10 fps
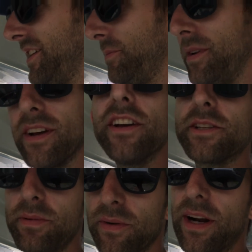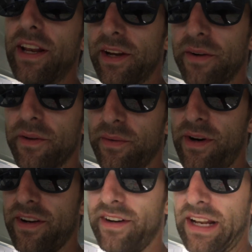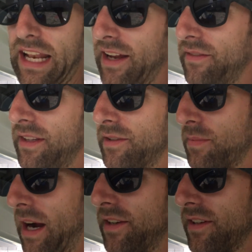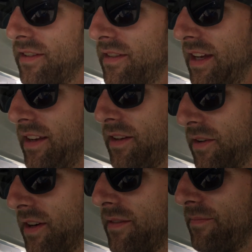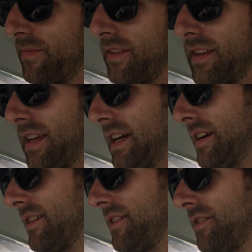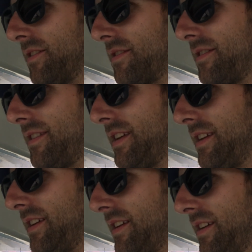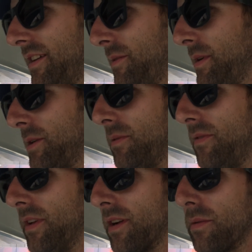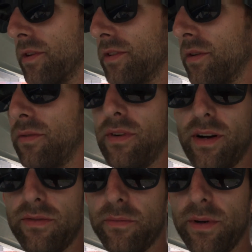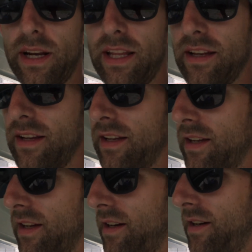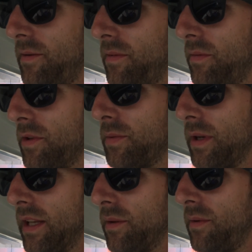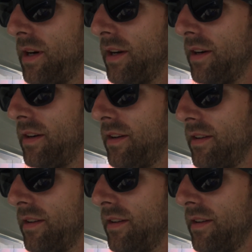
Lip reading: It'll be nice to be ready to go in the water and not have these projects that, you know, it makes me feel like we're so far from ready. And once we get in the water,